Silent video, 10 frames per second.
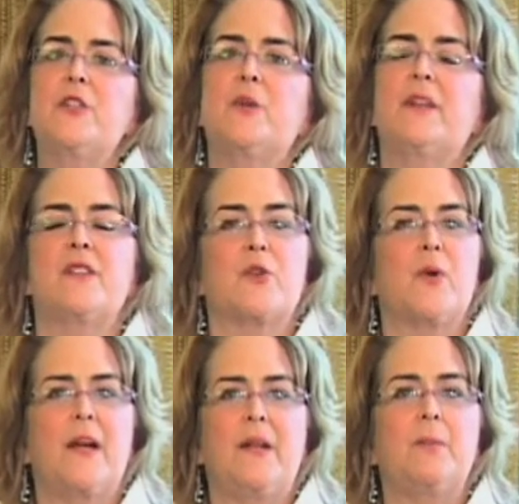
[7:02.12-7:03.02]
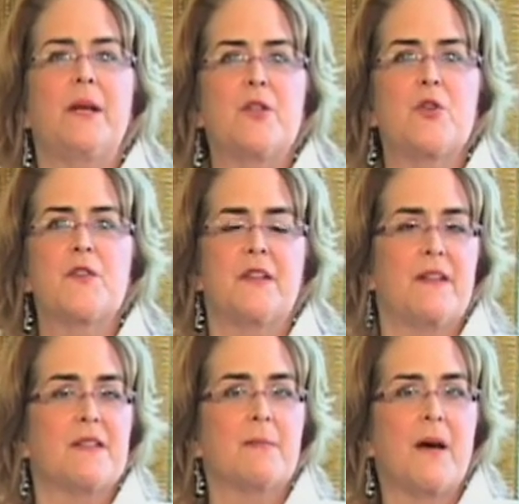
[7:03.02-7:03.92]
doing is creating pictures in
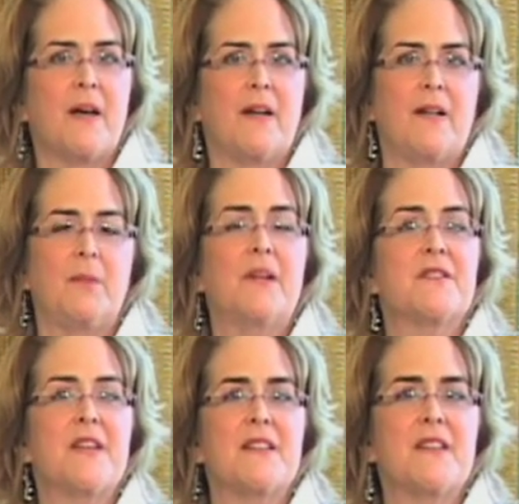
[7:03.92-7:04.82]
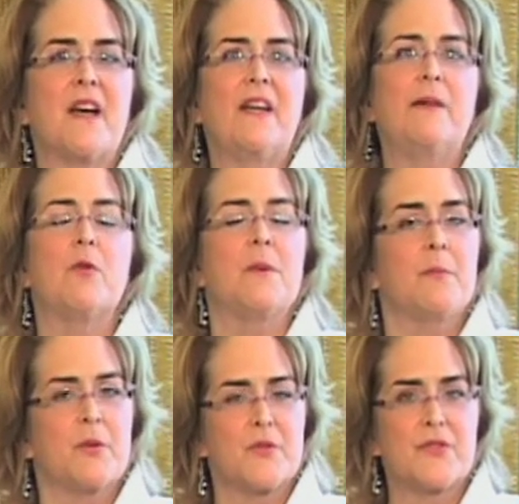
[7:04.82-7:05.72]
his mind, because that's how he
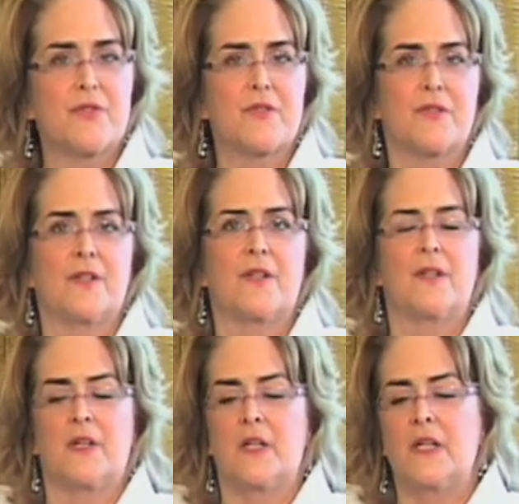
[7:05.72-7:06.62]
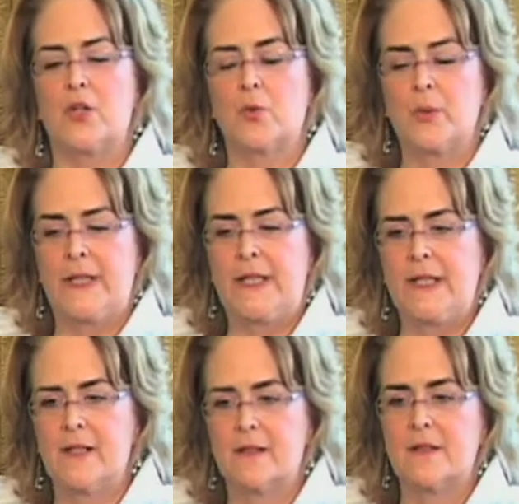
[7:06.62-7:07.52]
remembers. He'll
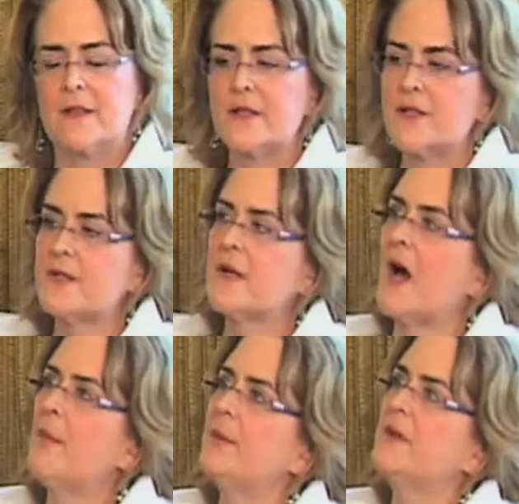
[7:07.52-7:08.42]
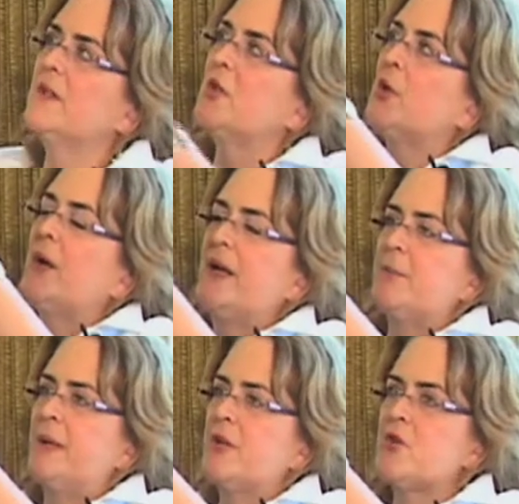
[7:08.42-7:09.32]
read, stop, create a
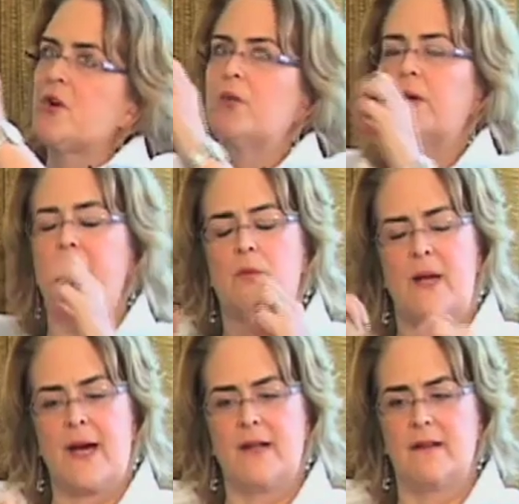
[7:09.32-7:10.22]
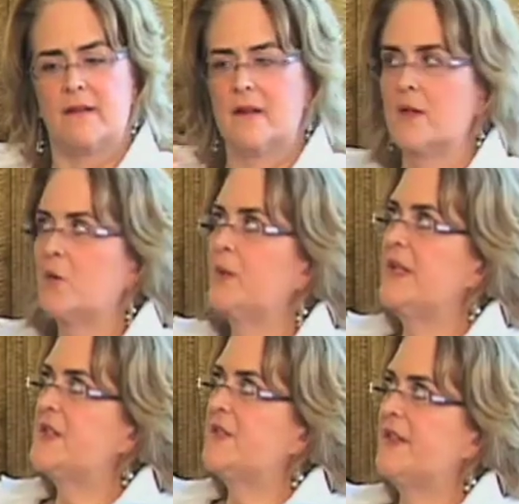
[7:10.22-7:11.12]
picture of what he read. When
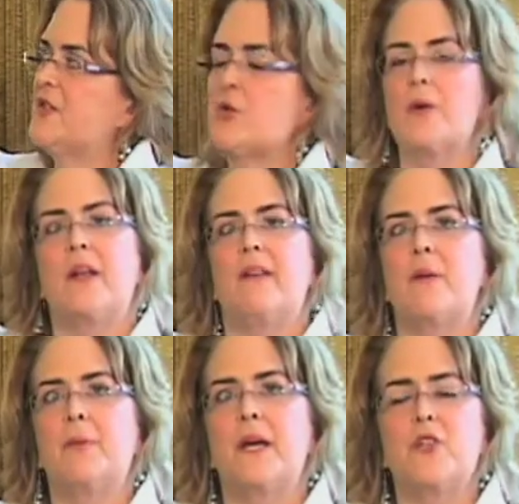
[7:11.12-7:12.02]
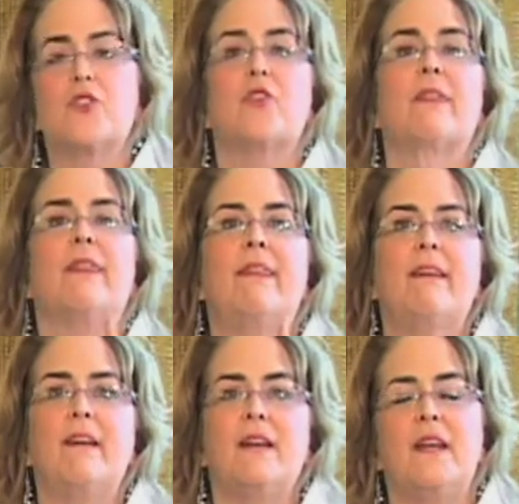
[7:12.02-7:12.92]
he's finished creating that picture,
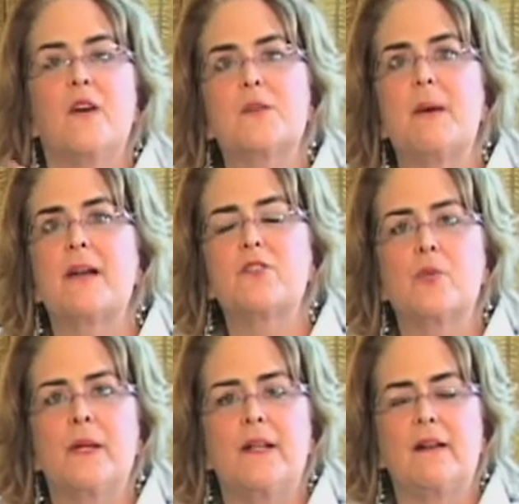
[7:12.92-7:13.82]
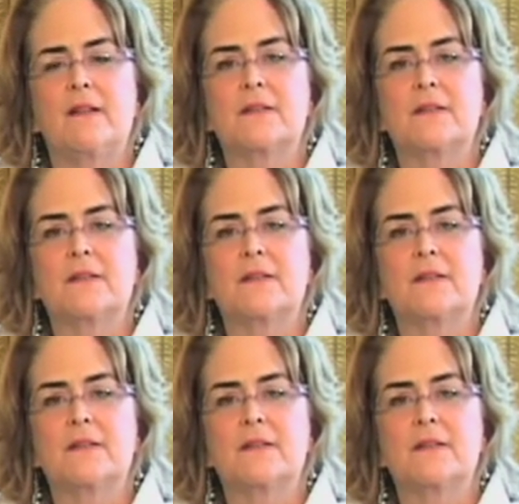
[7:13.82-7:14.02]
then he goes back to reading.